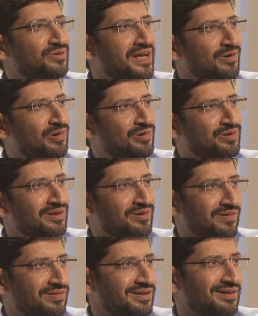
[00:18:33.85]
should I go to the
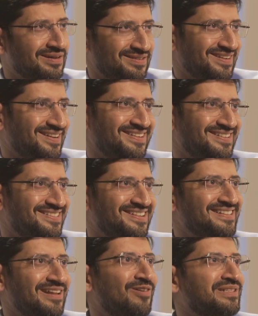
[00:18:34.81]
doctor? It's
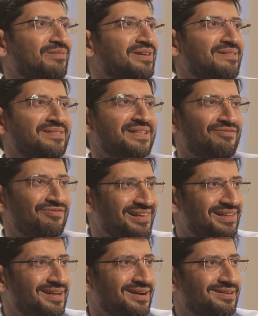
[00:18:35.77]
just now sometimes they
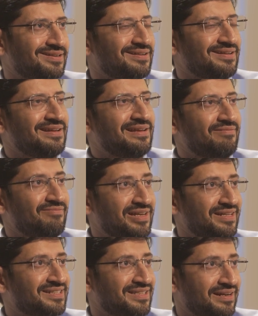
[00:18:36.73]
feel that
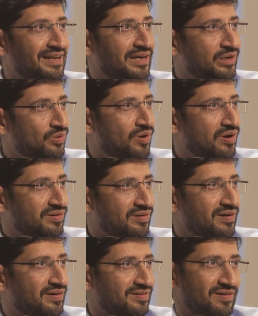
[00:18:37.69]
whether it's really true or
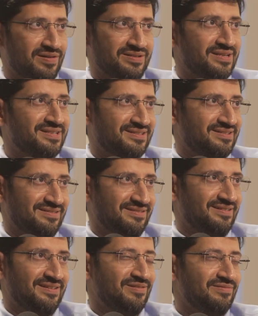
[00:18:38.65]
not, or just
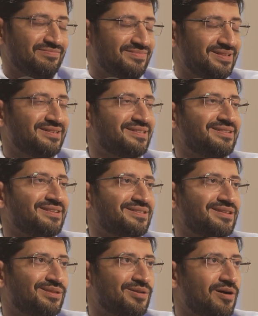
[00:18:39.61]
it's
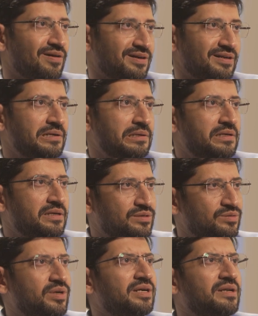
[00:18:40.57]
just a thought.
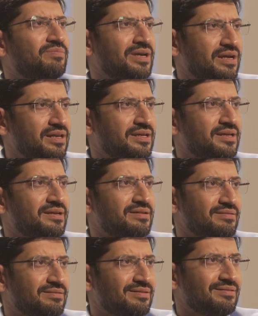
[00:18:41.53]
So it typically